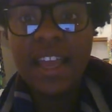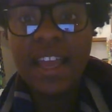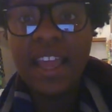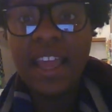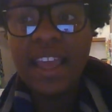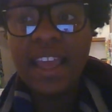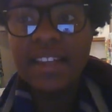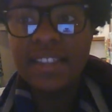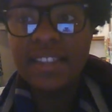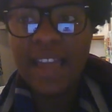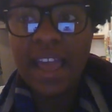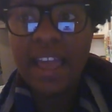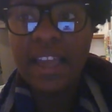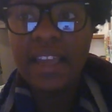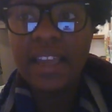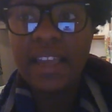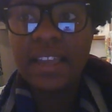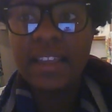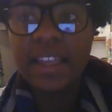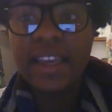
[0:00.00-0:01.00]
And
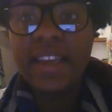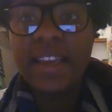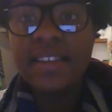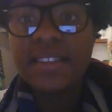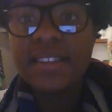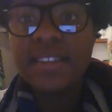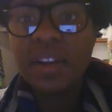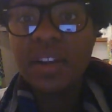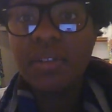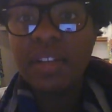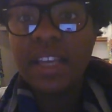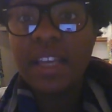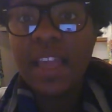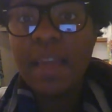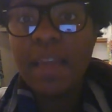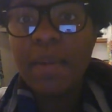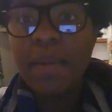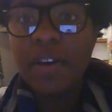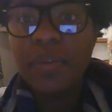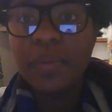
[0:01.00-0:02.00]
I, like I said, only
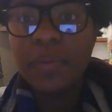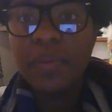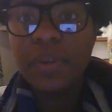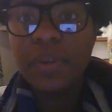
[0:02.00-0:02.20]
came out